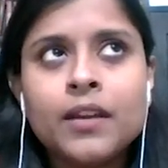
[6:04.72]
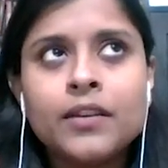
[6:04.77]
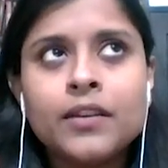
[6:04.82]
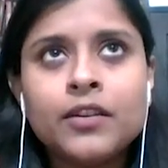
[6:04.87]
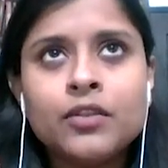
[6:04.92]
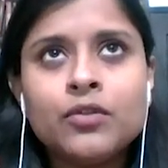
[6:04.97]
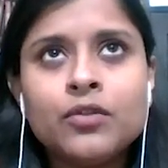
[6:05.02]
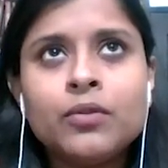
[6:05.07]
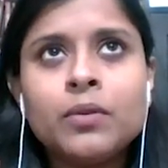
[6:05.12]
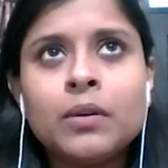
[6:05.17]

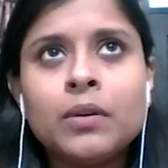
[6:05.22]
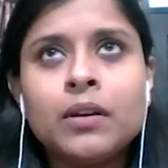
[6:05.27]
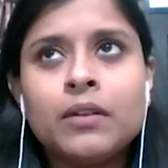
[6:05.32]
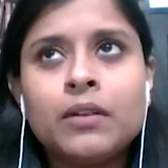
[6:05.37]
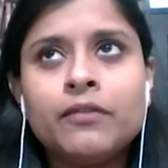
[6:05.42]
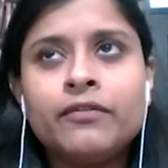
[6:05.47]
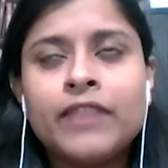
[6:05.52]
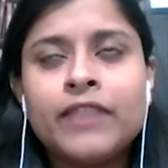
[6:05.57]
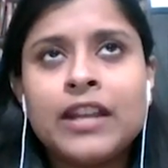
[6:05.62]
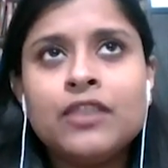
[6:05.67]
You know,
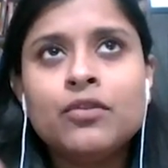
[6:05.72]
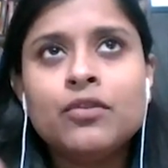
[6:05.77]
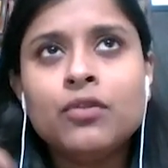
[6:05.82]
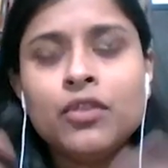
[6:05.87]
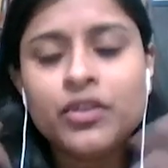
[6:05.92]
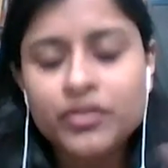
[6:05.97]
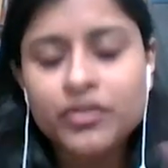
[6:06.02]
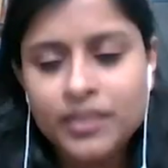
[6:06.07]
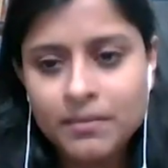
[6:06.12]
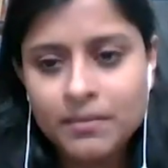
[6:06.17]
when you
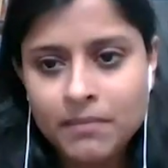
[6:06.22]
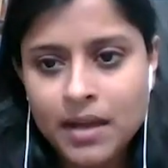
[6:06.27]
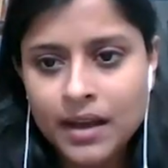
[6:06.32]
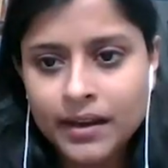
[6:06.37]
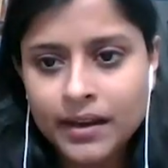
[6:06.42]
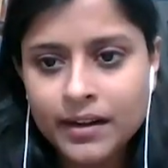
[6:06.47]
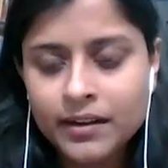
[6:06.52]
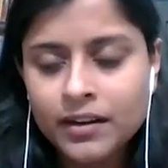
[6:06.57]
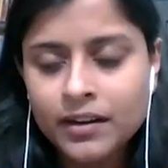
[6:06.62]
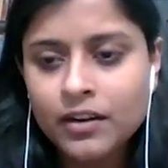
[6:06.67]
go to the
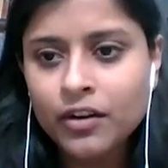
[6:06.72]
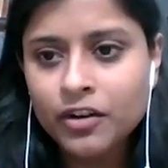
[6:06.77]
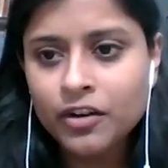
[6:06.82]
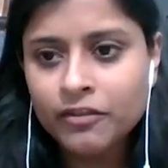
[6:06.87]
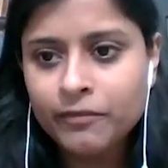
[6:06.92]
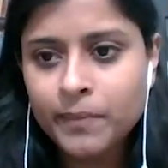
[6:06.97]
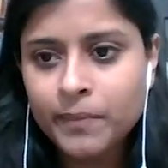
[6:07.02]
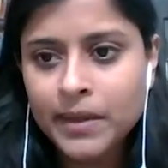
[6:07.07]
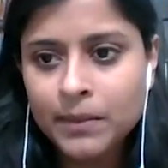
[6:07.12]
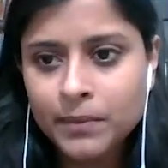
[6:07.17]
market, a lot
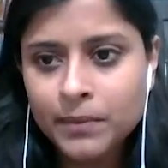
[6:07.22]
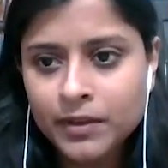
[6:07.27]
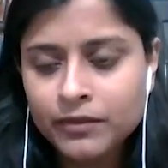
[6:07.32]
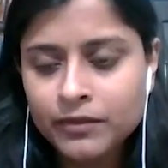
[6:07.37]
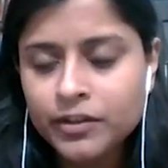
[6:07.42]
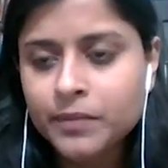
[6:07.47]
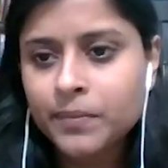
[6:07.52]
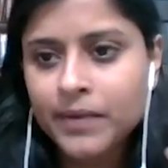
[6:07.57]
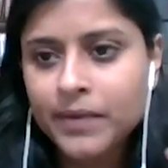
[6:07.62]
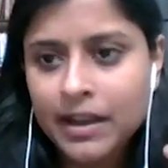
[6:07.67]
of people
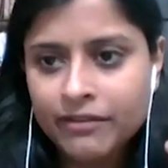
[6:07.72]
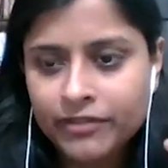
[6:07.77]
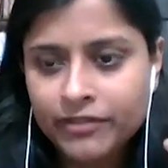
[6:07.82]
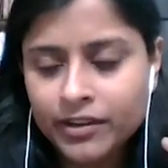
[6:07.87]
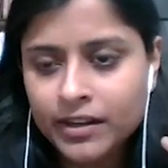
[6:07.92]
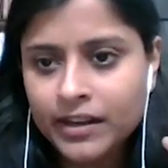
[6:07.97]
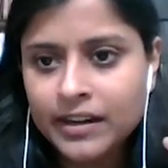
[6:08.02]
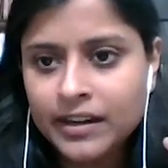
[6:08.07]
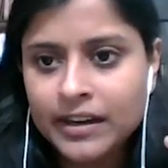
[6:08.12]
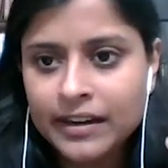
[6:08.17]
would
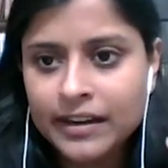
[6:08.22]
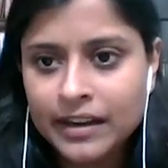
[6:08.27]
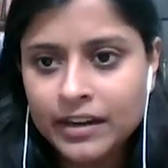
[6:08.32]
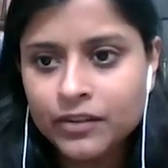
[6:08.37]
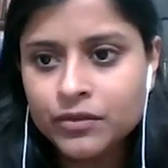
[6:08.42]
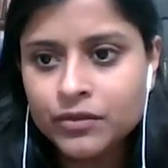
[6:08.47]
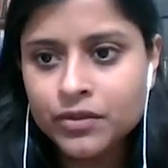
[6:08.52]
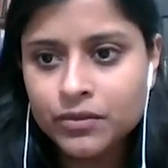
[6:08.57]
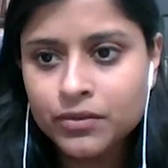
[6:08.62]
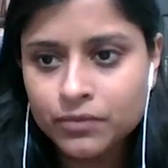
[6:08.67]
prefer an
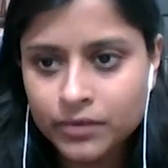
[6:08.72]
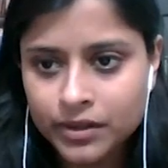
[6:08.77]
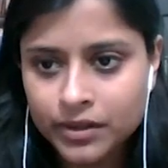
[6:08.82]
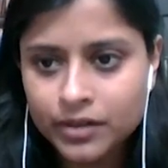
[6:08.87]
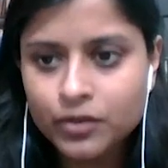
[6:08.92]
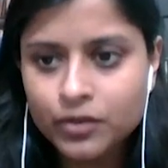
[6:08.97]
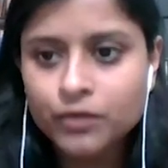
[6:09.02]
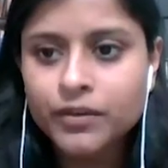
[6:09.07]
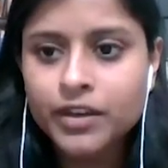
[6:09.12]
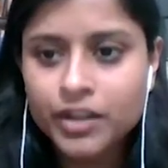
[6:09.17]
NLU
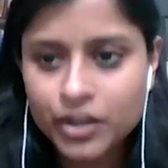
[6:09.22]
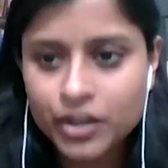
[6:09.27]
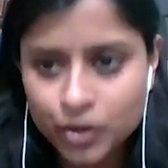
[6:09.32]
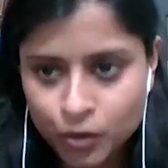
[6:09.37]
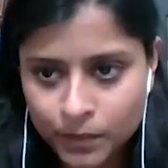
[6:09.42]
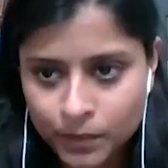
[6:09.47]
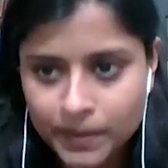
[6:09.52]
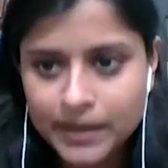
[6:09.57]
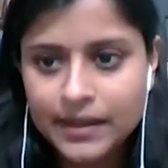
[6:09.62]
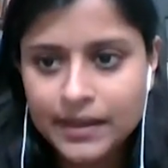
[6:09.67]
student over a
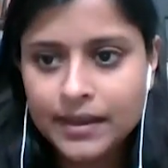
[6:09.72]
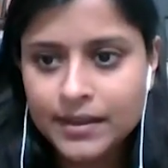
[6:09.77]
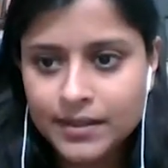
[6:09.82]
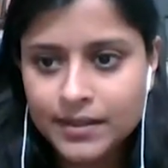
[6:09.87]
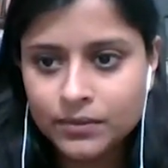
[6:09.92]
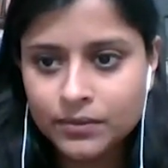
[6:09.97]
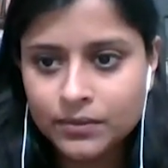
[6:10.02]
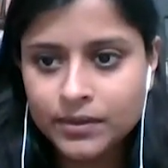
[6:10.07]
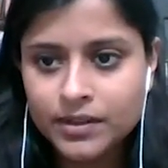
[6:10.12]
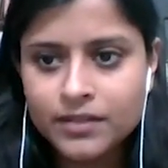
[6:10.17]
UPS
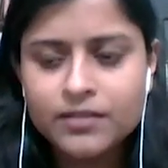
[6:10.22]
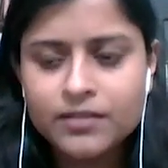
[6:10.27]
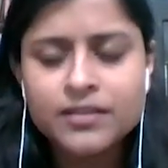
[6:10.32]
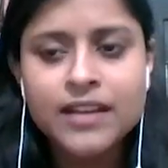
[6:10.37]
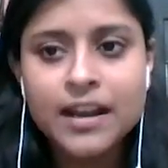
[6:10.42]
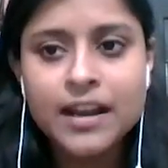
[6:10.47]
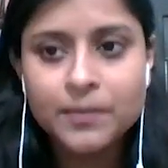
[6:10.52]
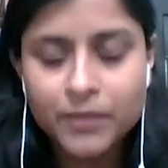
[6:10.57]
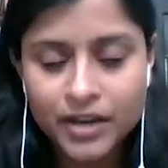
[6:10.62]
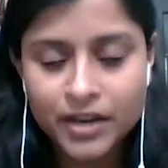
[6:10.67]
student. So
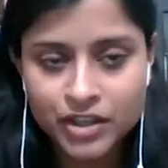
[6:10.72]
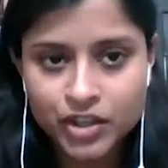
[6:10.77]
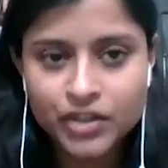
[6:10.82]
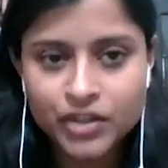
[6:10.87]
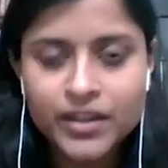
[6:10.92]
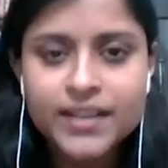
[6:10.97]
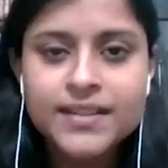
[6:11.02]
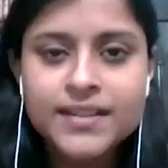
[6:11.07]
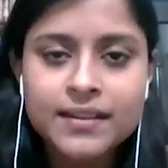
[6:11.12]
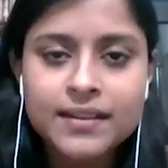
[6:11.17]
that
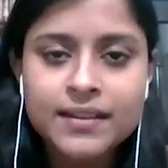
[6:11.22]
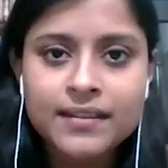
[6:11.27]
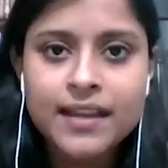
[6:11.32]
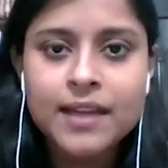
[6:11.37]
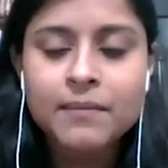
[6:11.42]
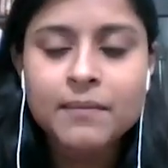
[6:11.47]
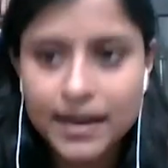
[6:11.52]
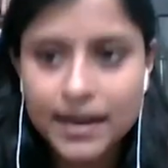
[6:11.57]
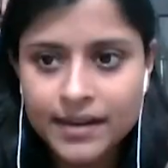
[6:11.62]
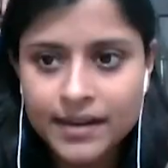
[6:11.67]
prejudice in
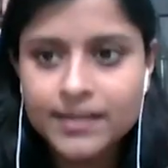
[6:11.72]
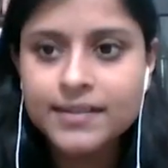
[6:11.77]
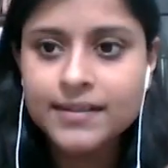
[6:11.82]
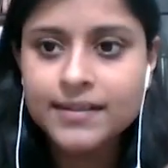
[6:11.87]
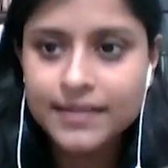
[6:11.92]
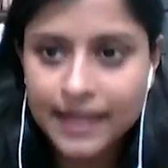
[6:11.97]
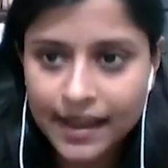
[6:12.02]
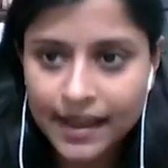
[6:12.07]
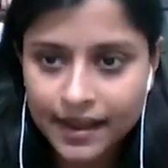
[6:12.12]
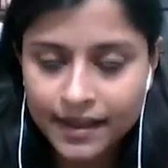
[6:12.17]
their mind
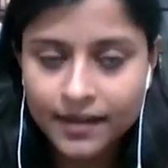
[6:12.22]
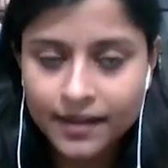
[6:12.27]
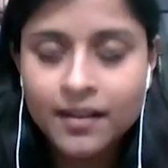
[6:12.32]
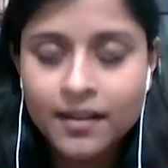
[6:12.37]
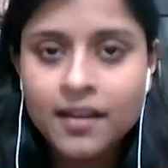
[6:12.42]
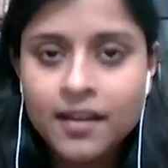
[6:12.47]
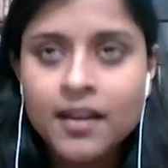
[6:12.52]
is there.